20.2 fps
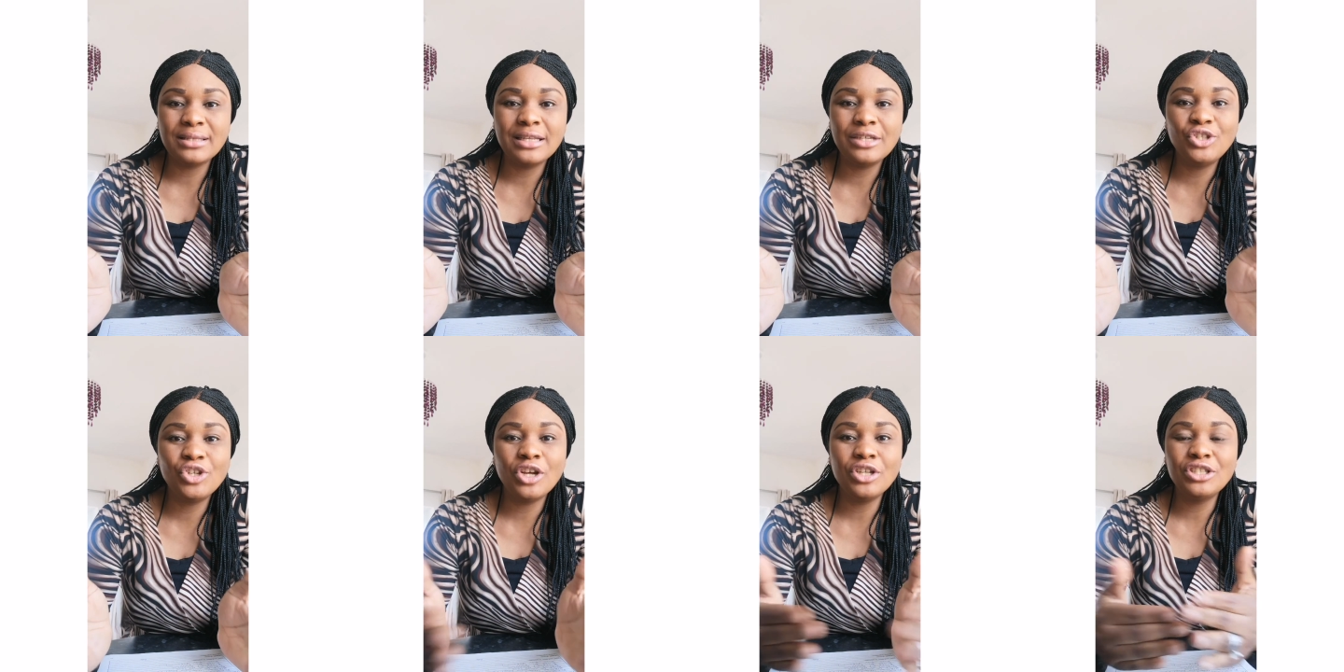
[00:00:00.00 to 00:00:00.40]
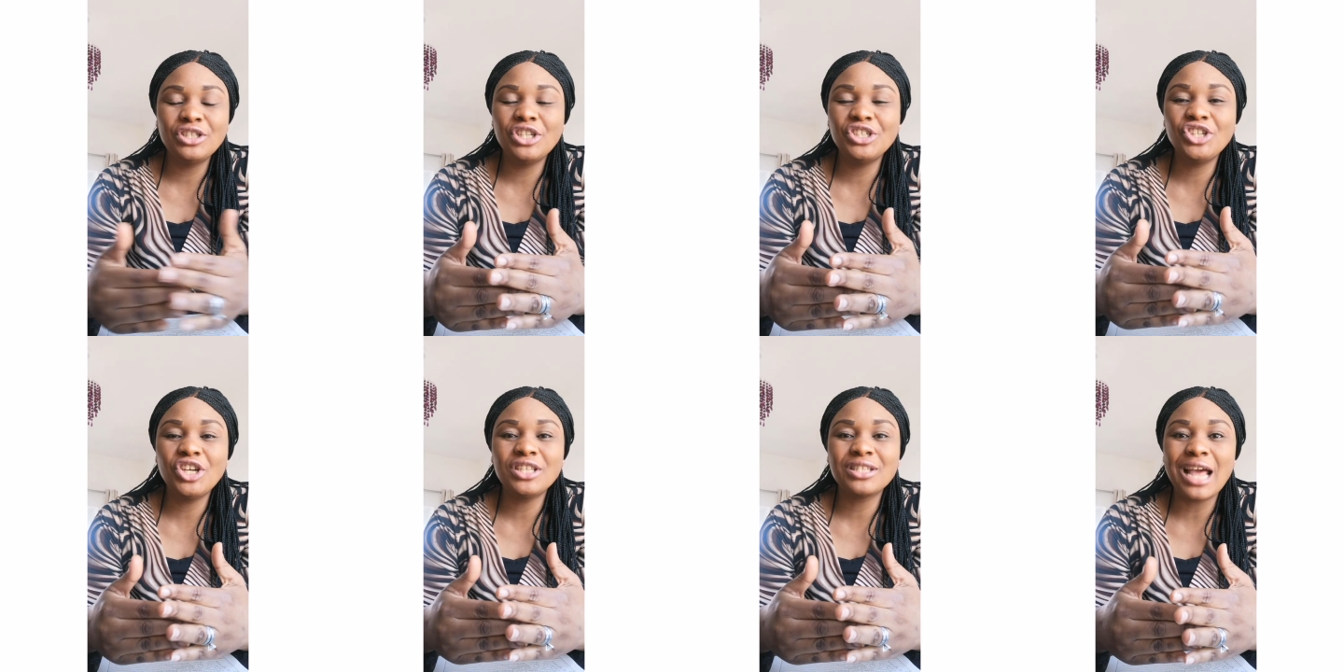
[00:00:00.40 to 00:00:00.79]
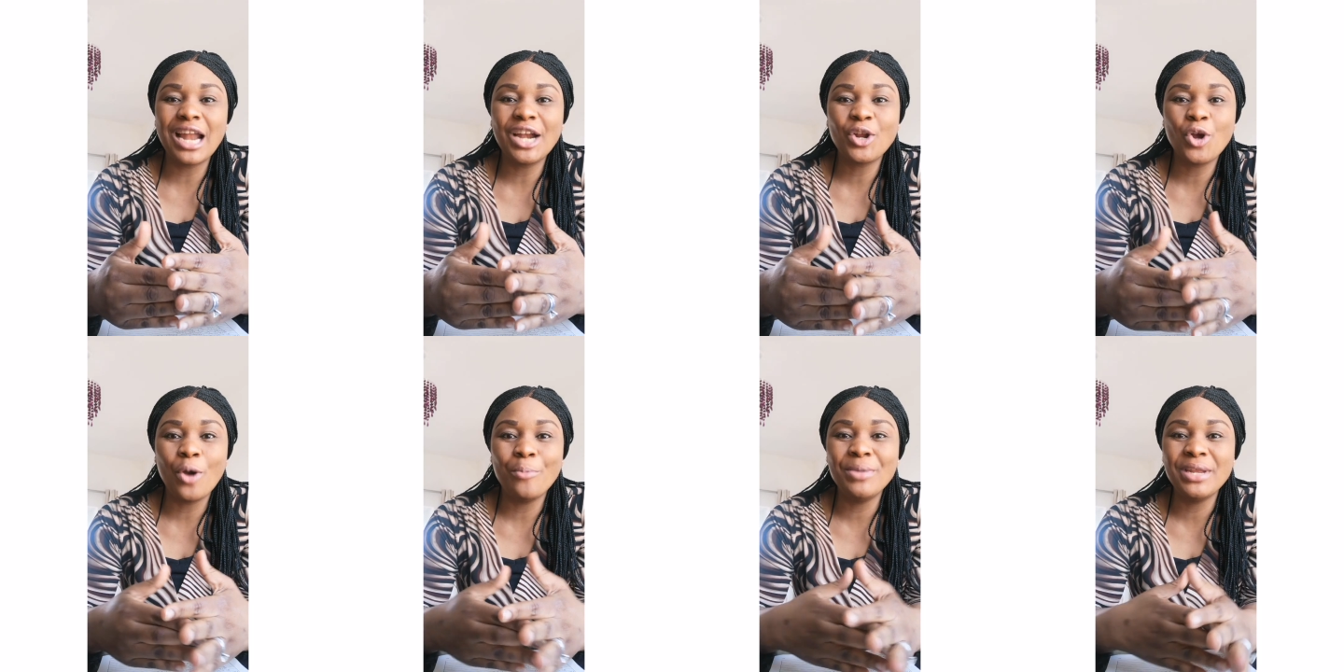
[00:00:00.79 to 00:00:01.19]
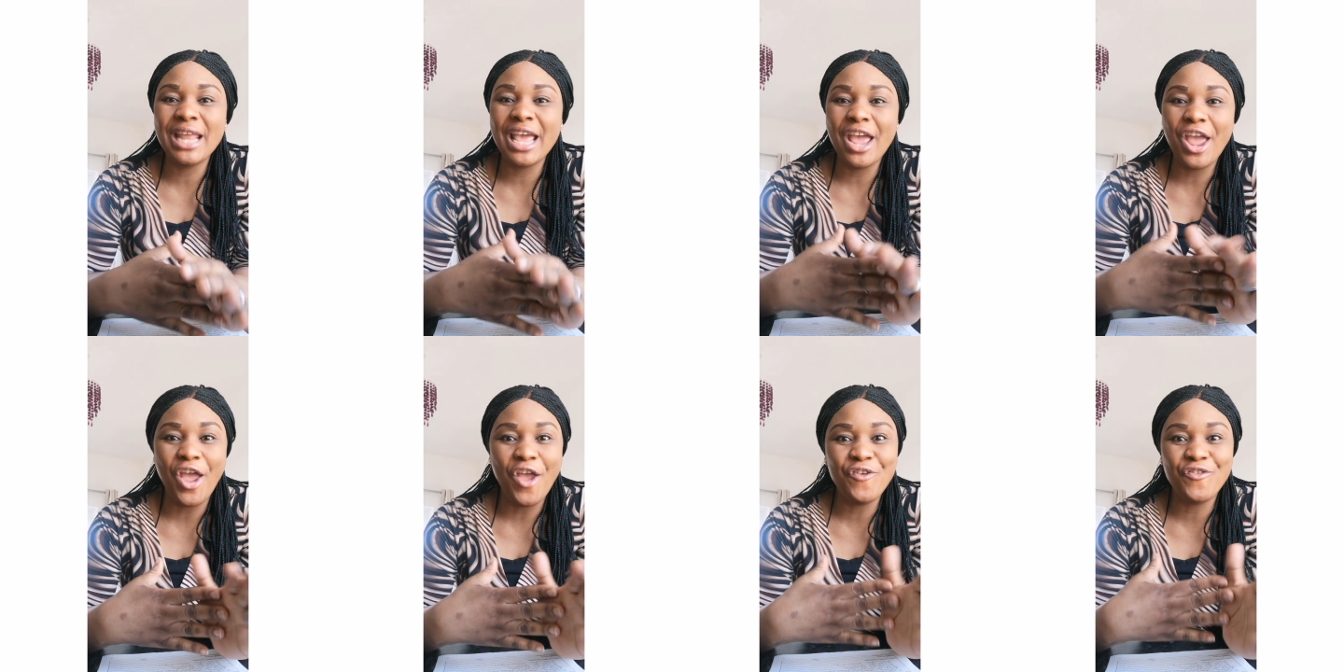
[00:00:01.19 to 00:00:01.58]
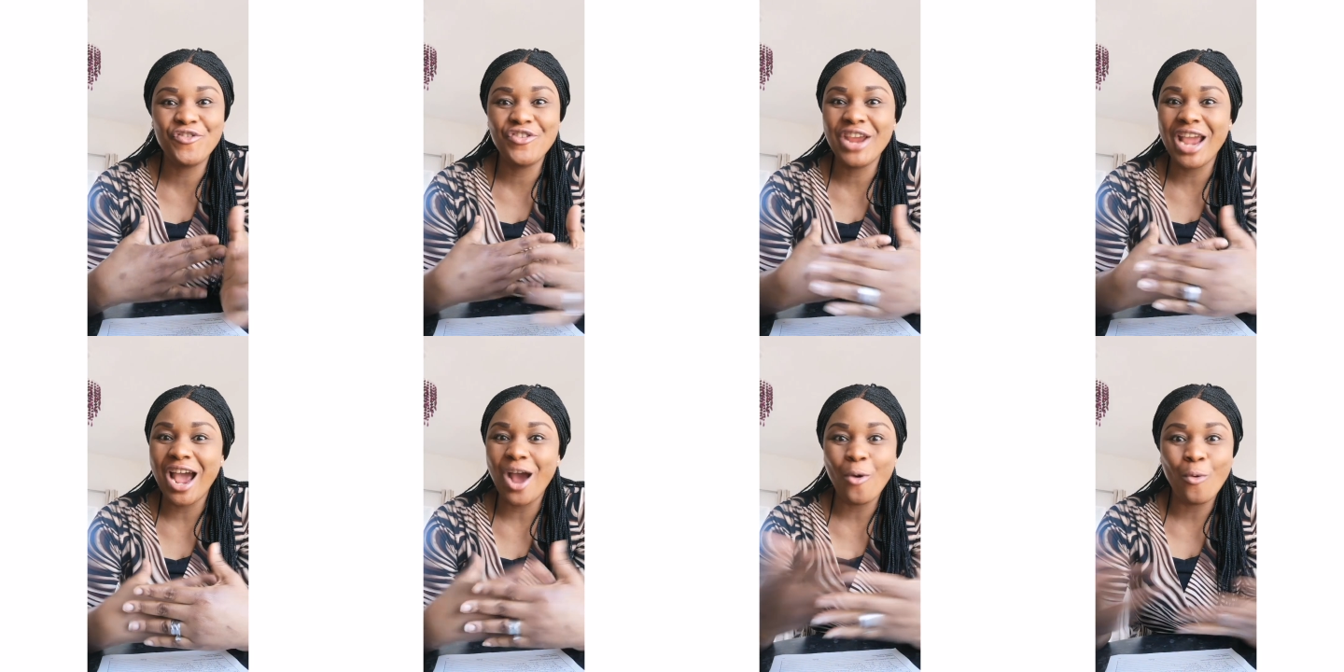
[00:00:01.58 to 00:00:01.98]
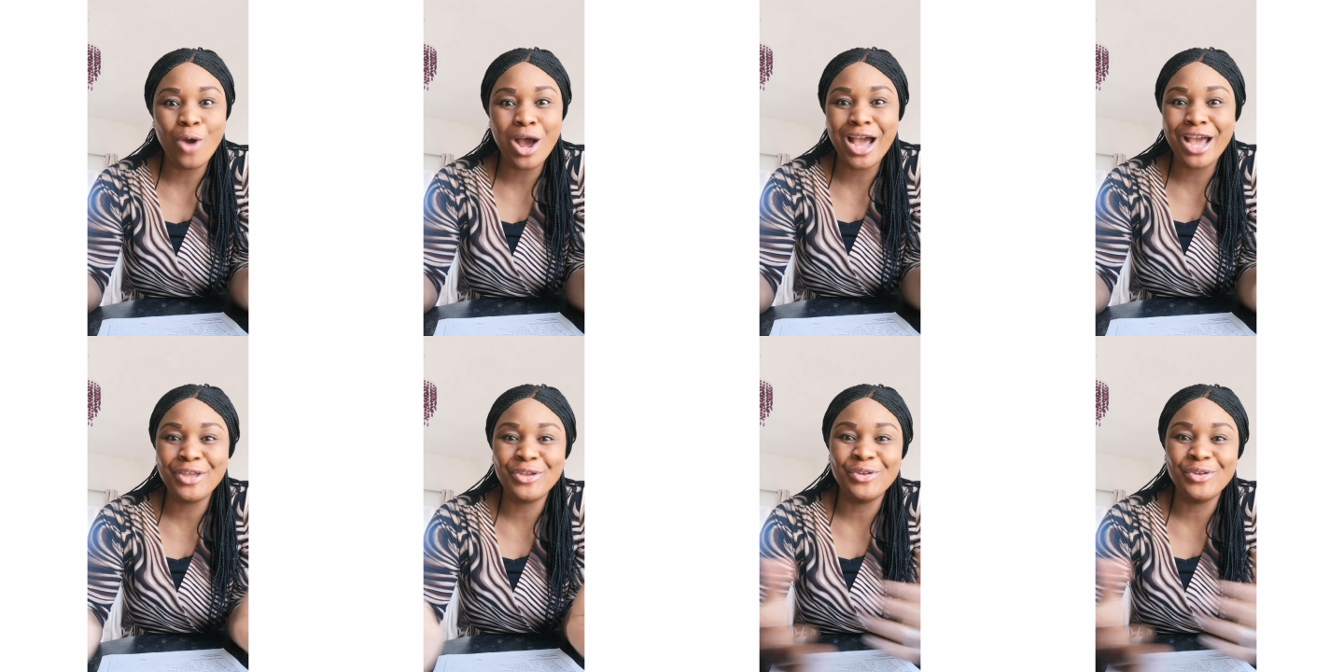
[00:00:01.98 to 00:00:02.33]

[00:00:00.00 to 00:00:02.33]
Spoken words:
They just can't come in every hour,